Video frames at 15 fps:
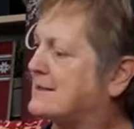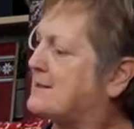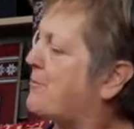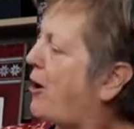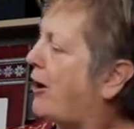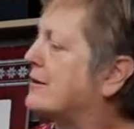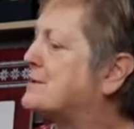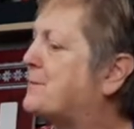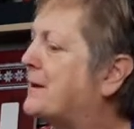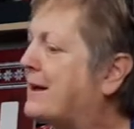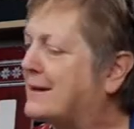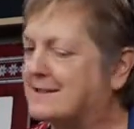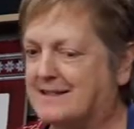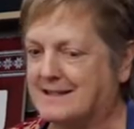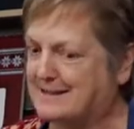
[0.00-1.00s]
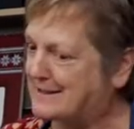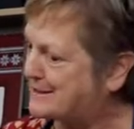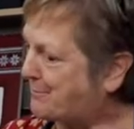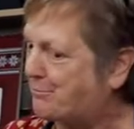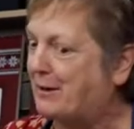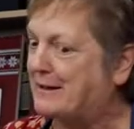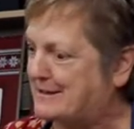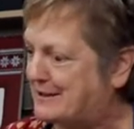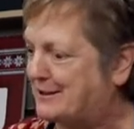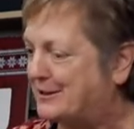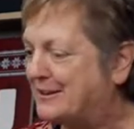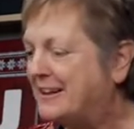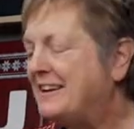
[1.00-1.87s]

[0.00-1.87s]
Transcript: and some hearts because this is a big deal.